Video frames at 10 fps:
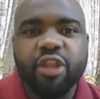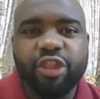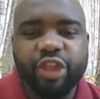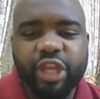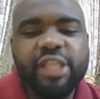
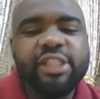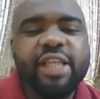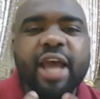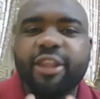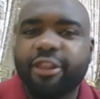These
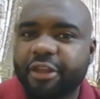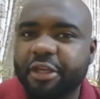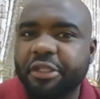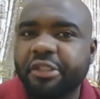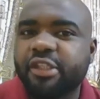are the
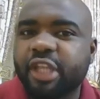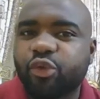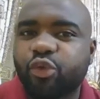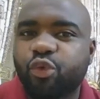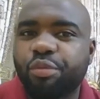things
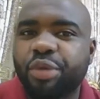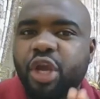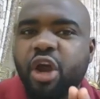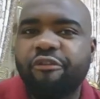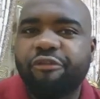that we'll be
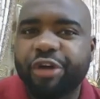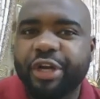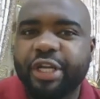covering